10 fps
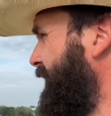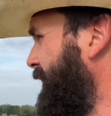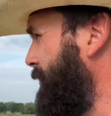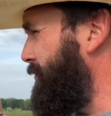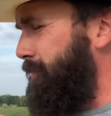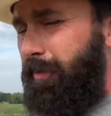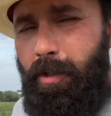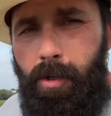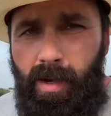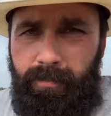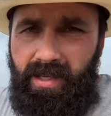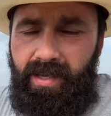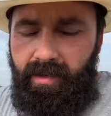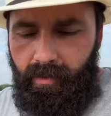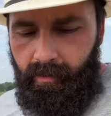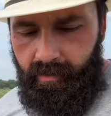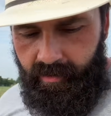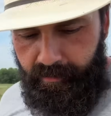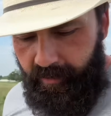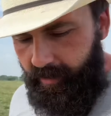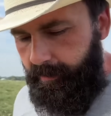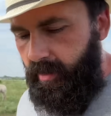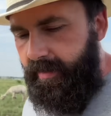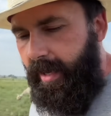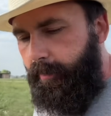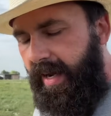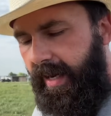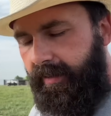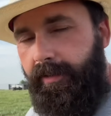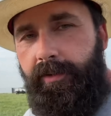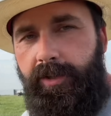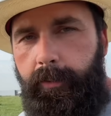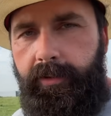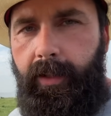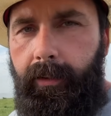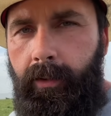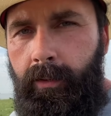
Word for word: flew up the hill, pulled up on the alpacas, and she was like,